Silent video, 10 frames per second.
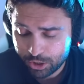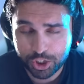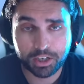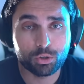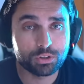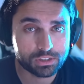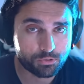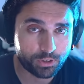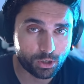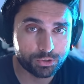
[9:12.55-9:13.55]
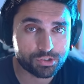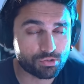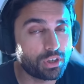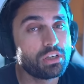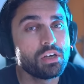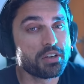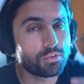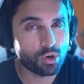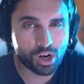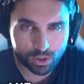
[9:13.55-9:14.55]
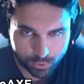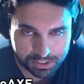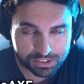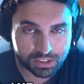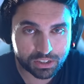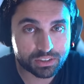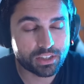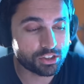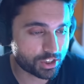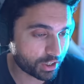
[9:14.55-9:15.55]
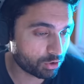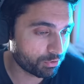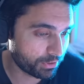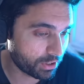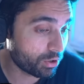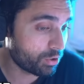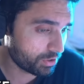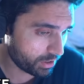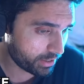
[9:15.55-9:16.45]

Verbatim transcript: Check out this video on the screen. If you've already seen it, then check out the video on the